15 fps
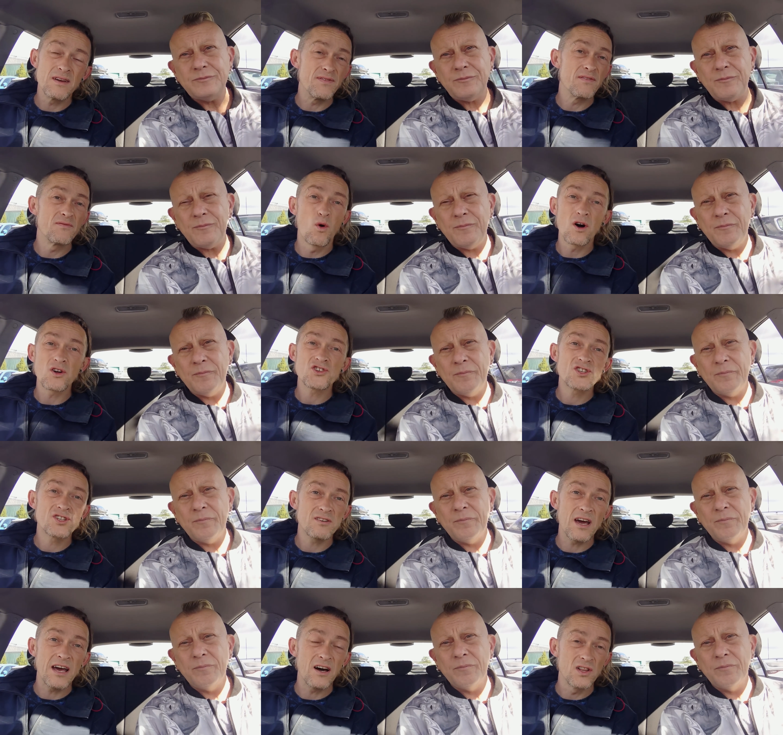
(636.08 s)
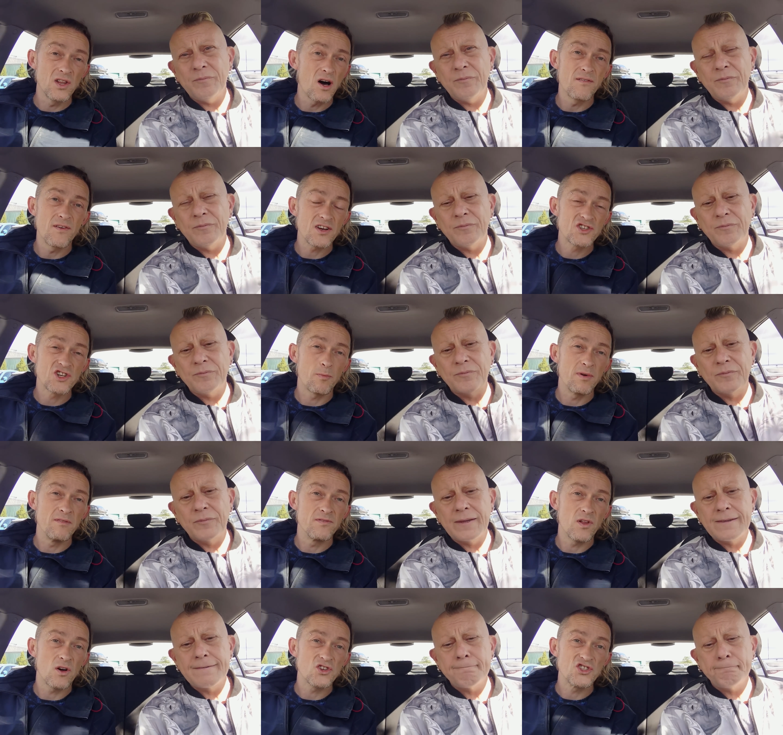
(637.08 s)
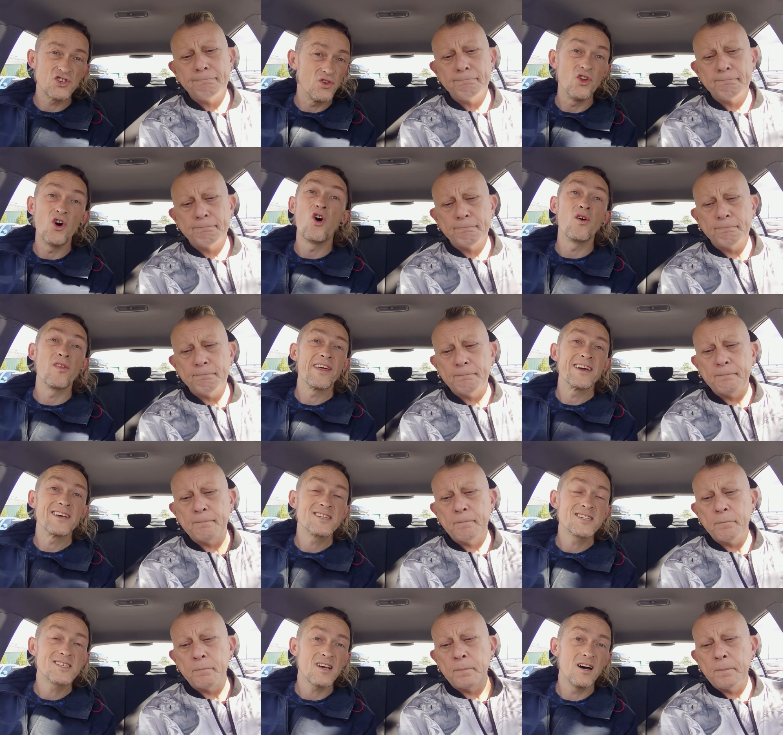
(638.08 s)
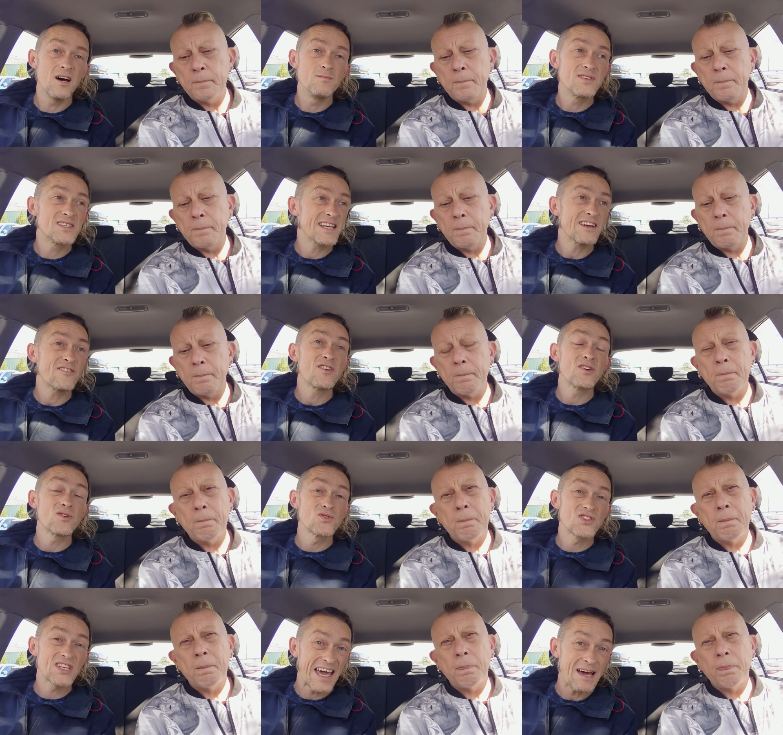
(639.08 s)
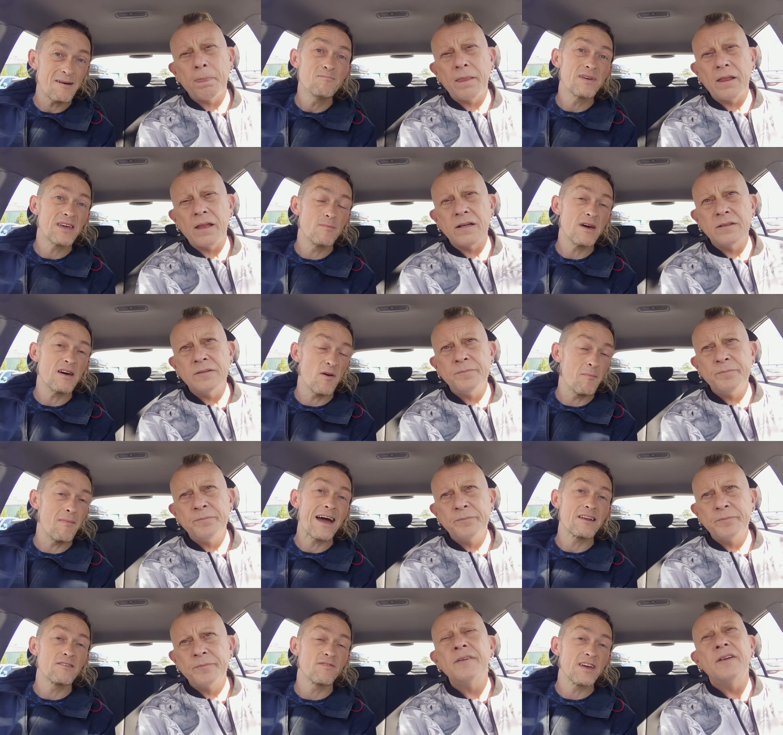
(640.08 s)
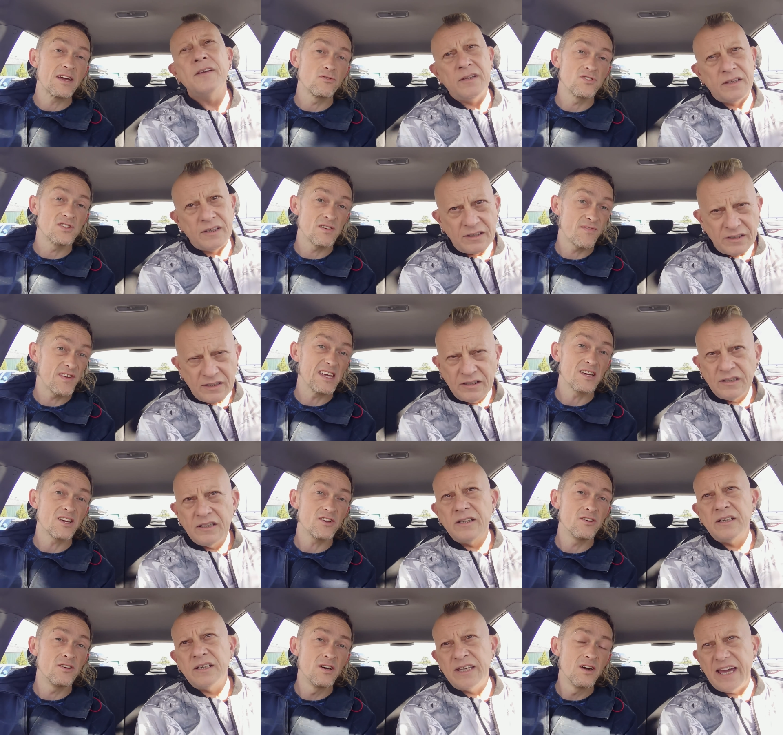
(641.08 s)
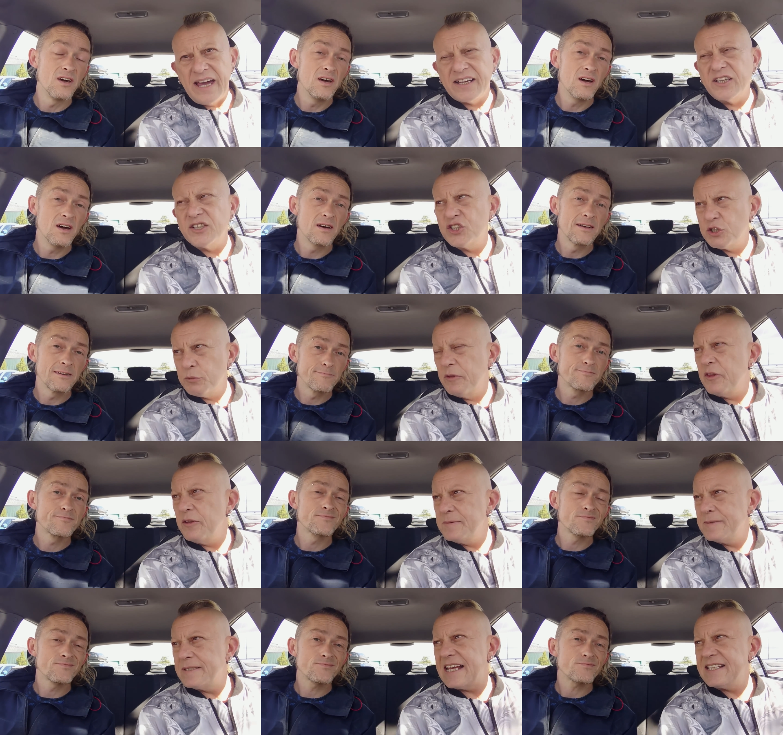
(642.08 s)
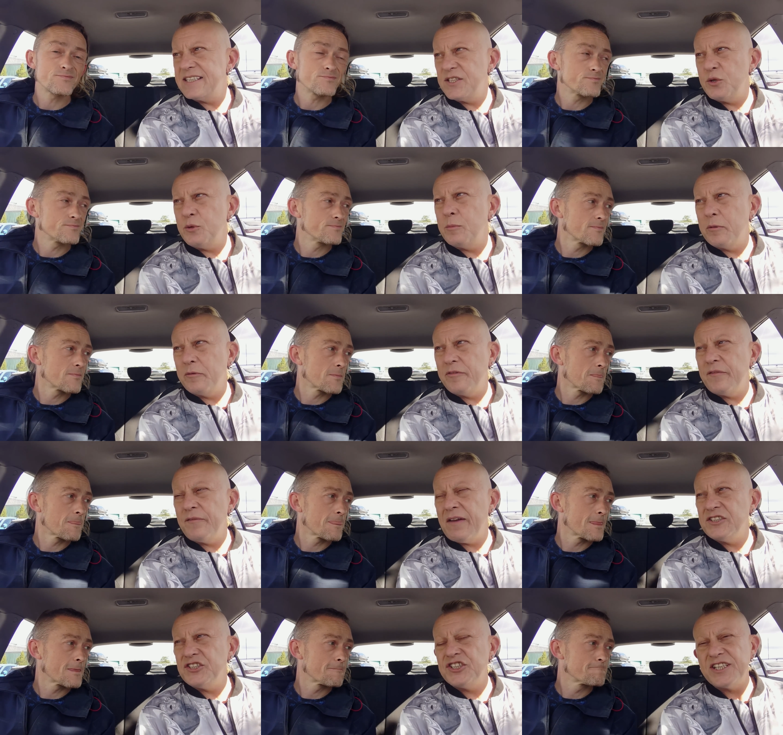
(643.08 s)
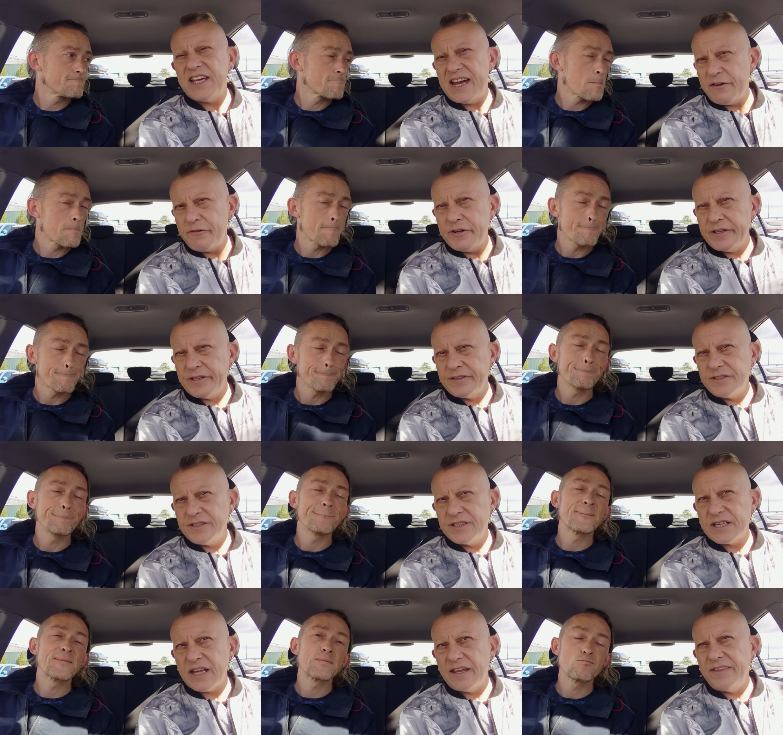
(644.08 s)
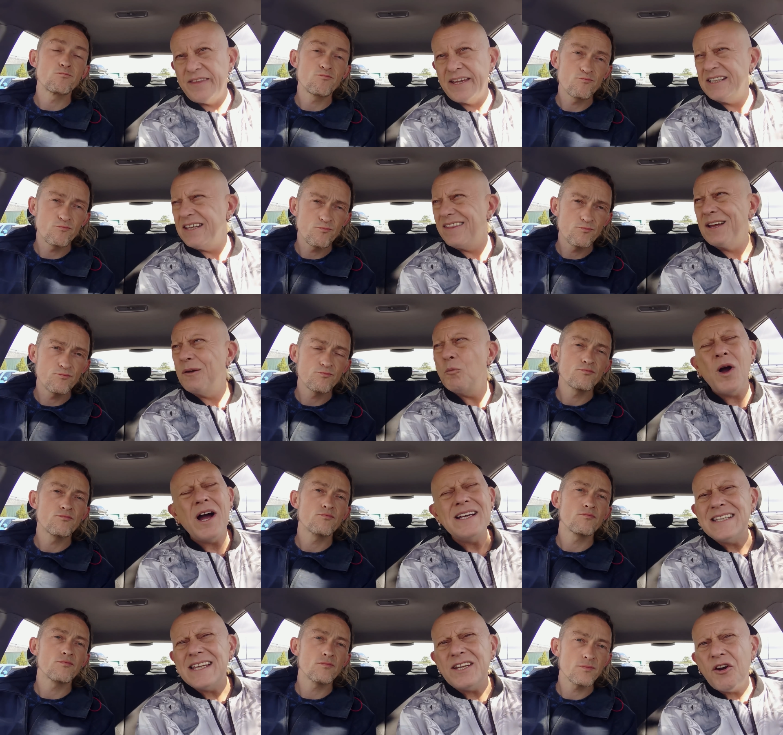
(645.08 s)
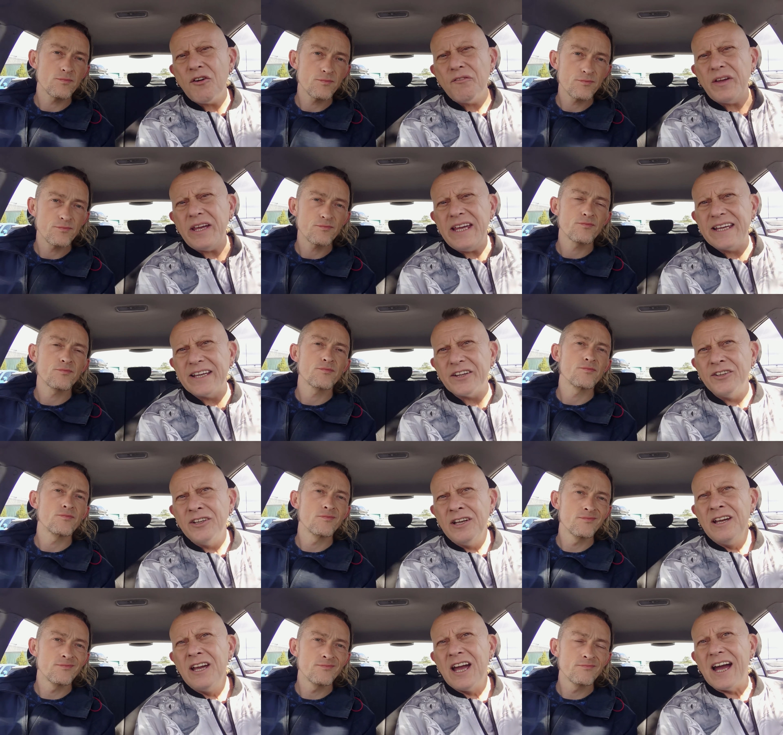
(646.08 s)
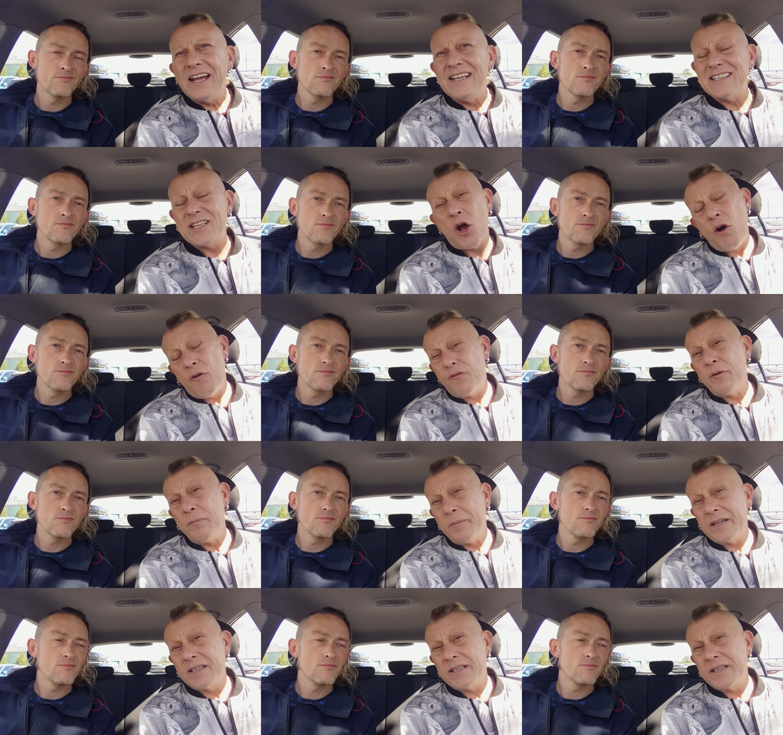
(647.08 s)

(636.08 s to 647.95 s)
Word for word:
Speaker 1: if you've watched uh, a lot of our shopping vlogs, you'll know this. Um, cereals can be a bit of a minefield as a vegan.
Speaker 2: Yeah, because some of them say suitable for vegetarians, and then you think, why is it not vegan? And it's often